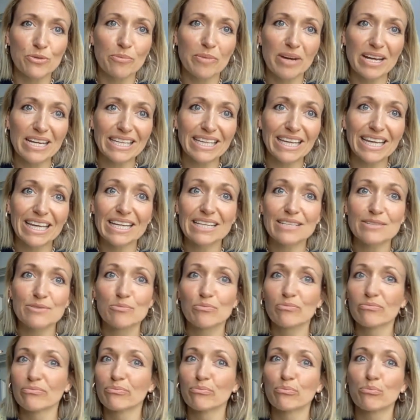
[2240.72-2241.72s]
my kid,
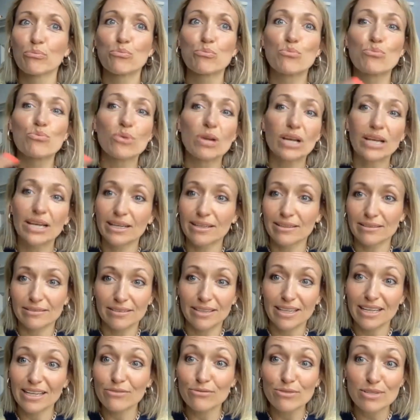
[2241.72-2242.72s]
brilliant.
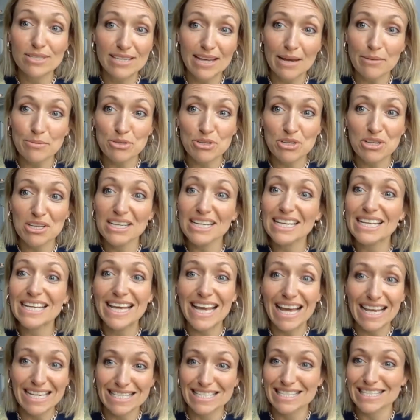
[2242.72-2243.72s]
In reception,
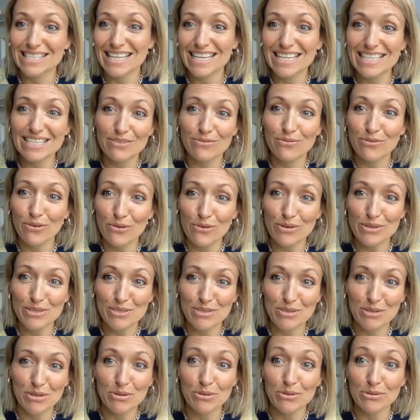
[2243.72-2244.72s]
yes, they did forest
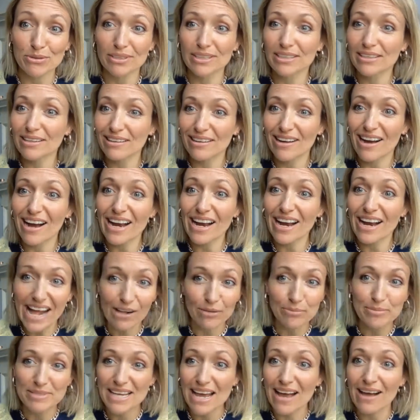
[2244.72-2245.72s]
school and I
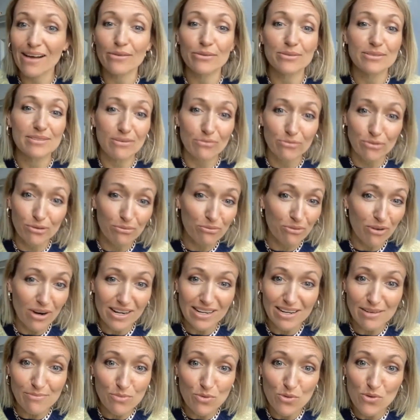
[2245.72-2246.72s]
helped out. It was every
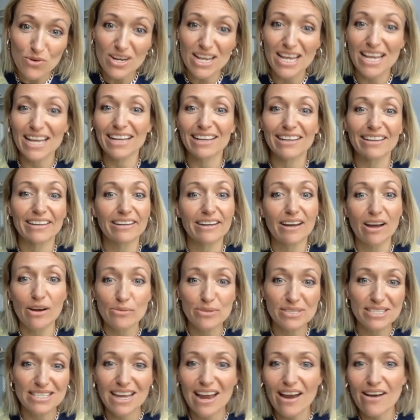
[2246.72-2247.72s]
Friday morning and I
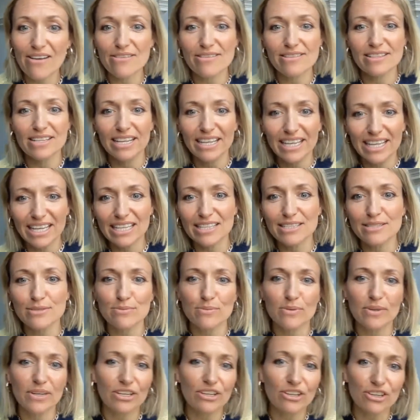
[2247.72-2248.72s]
was there and the kids,
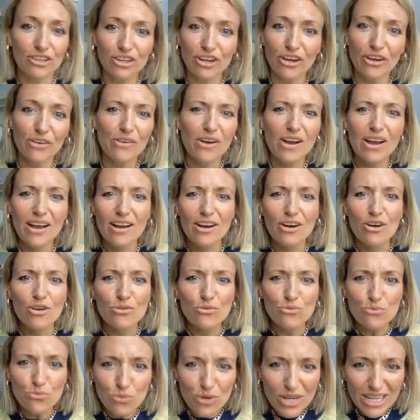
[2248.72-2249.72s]

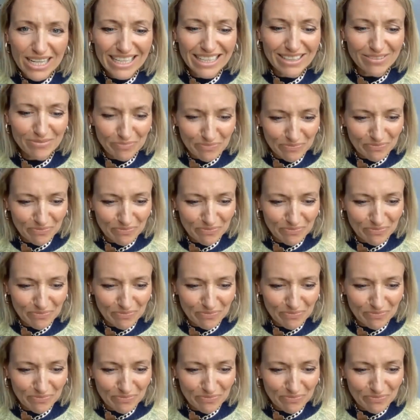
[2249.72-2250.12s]
really,